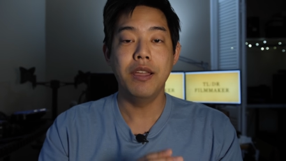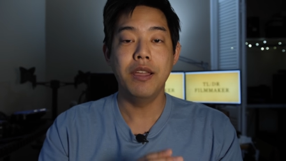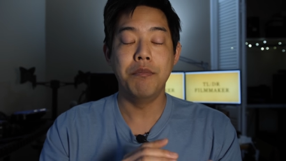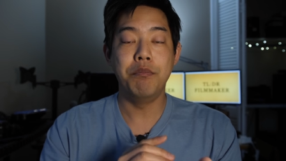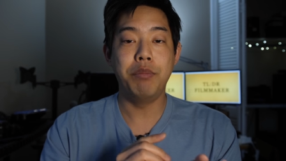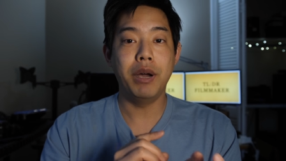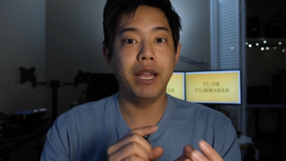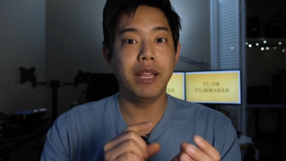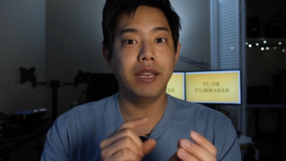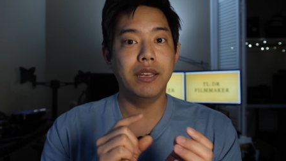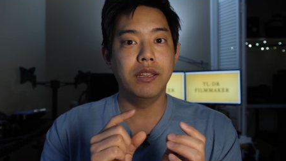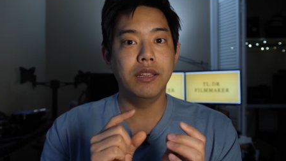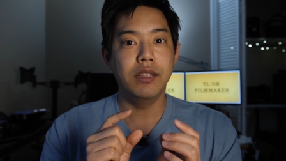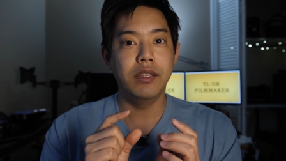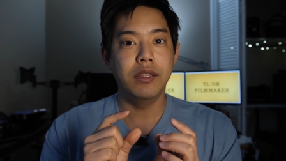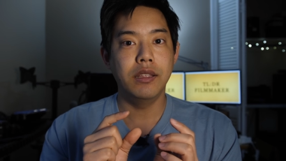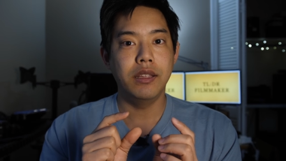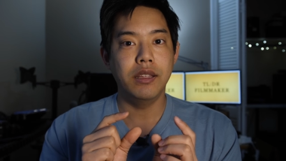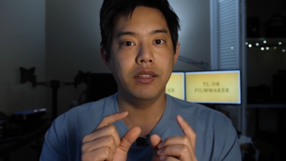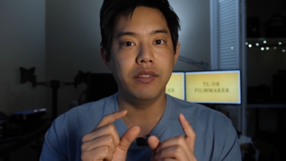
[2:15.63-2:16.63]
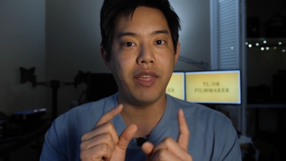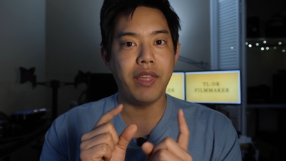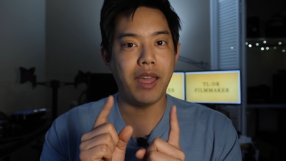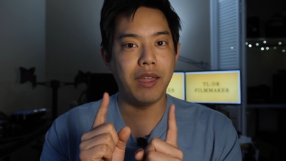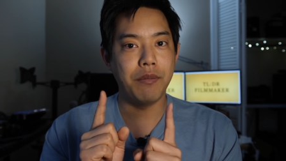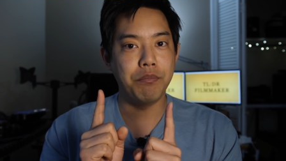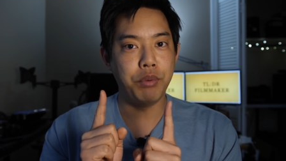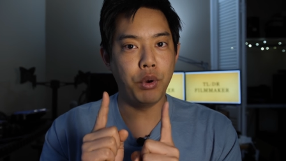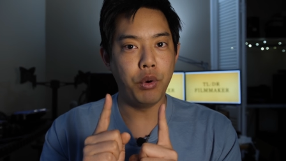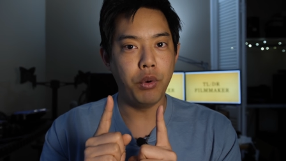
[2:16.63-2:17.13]
But
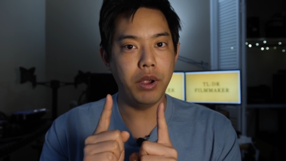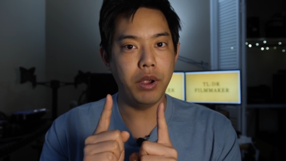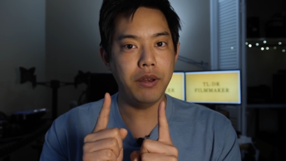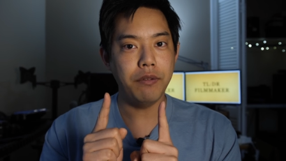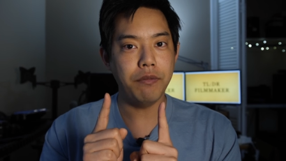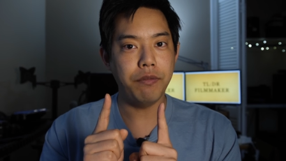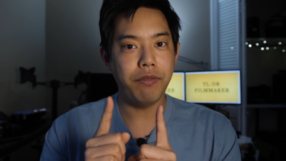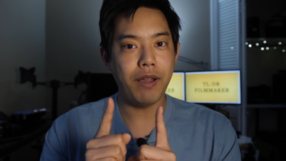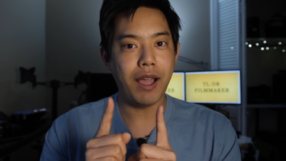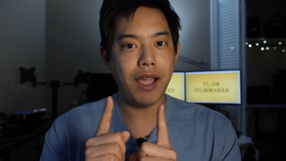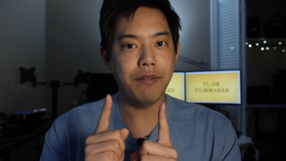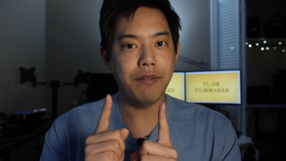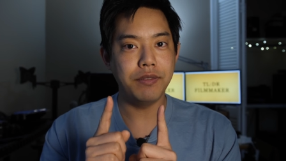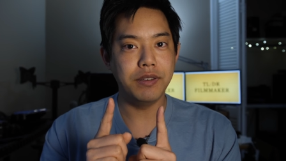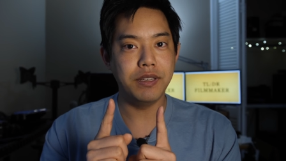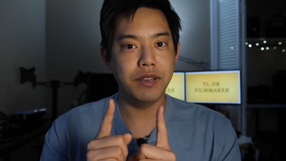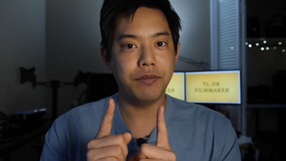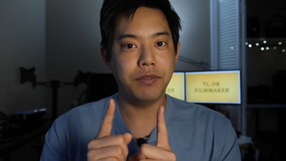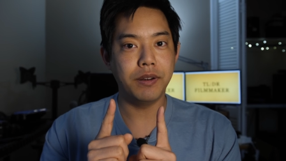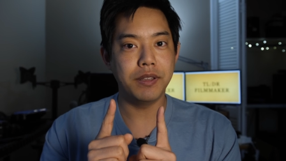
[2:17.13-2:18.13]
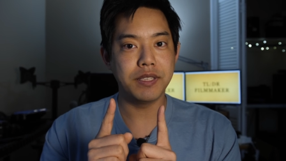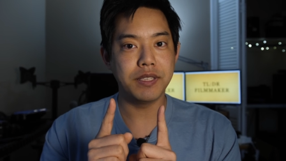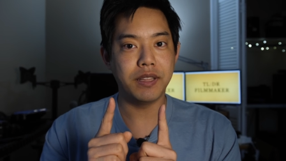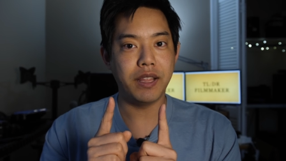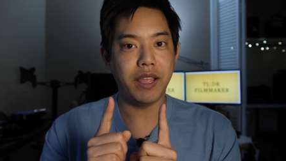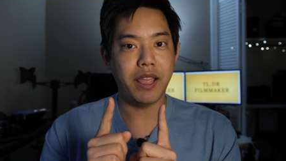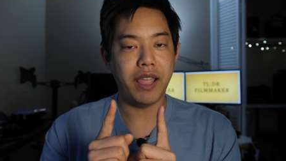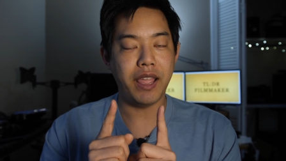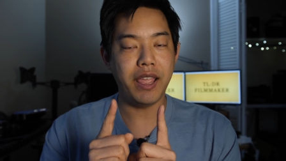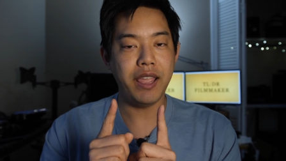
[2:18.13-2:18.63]
that 0.5 difference in
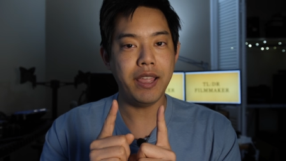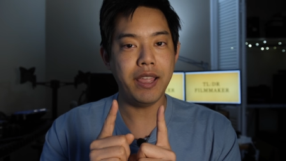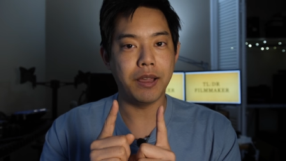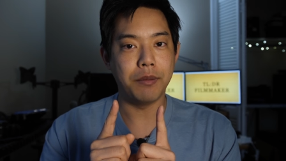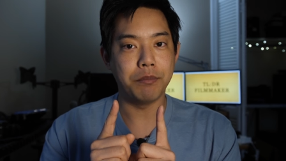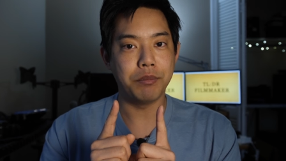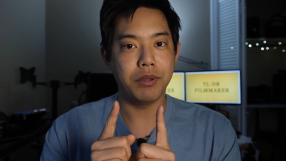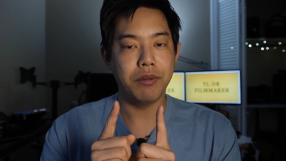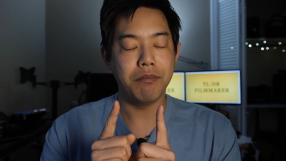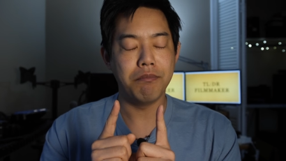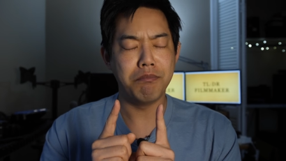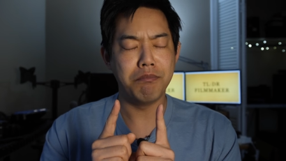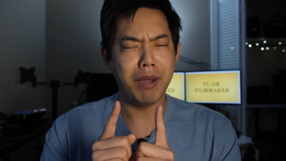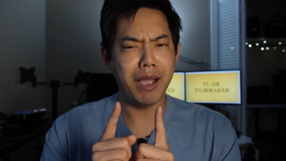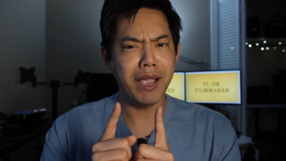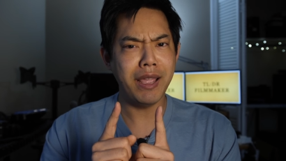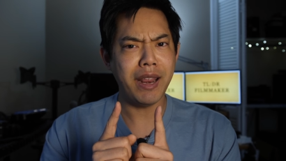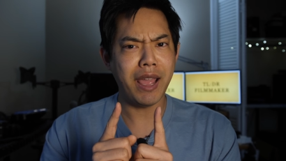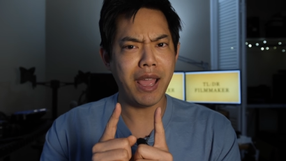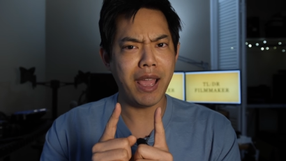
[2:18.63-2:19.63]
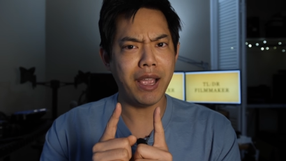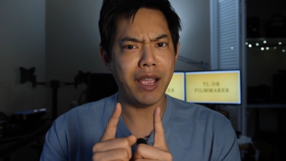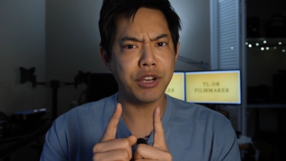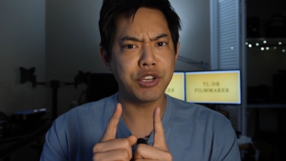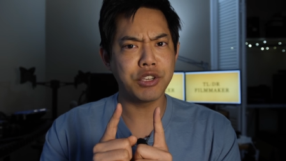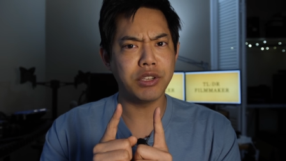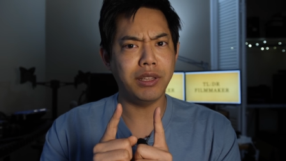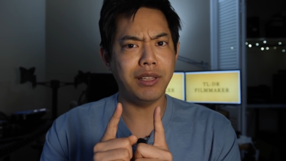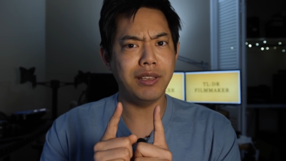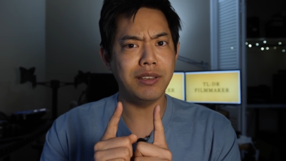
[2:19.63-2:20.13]
the amp might
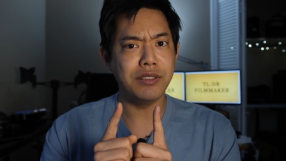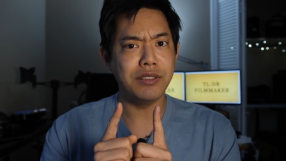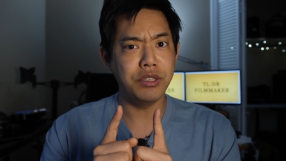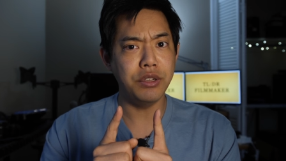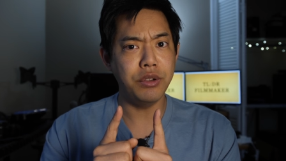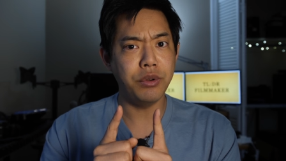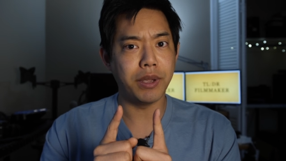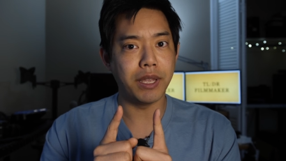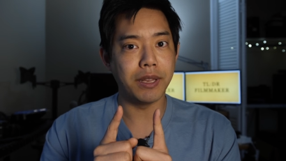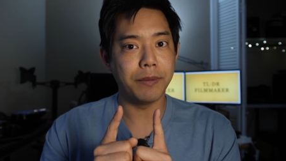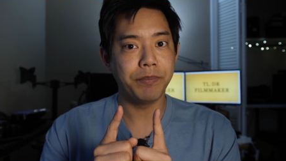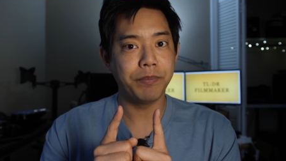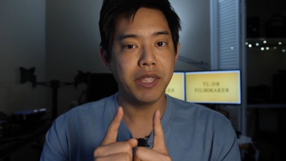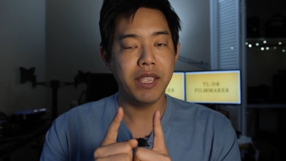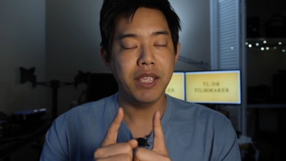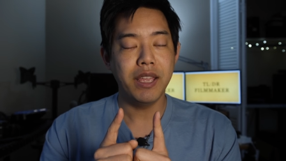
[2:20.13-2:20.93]
actually do it.